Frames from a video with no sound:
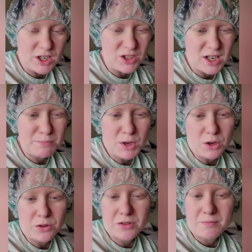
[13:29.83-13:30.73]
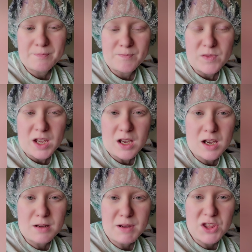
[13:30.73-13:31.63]
tried both.
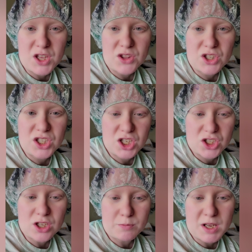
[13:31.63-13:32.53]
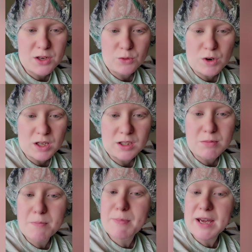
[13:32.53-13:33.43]
I think the dish soap tend to work a little
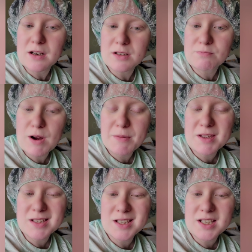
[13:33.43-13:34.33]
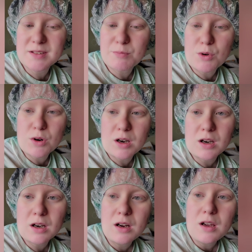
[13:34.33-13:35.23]
bit better, probably because it is
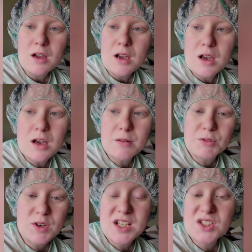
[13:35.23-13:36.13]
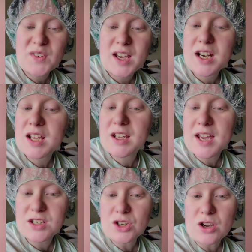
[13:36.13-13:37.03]
more grease fighting. I
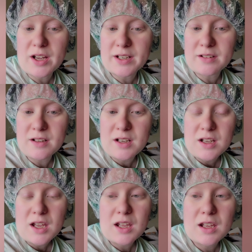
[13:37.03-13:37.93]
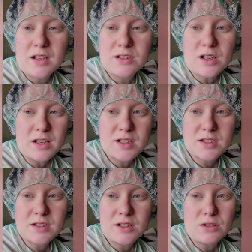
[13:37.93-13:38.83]
had Dawn, and Dawn
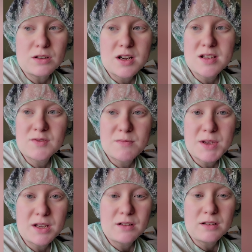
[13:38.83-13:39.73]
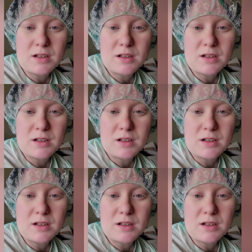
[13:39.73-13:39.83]
is notorious for being,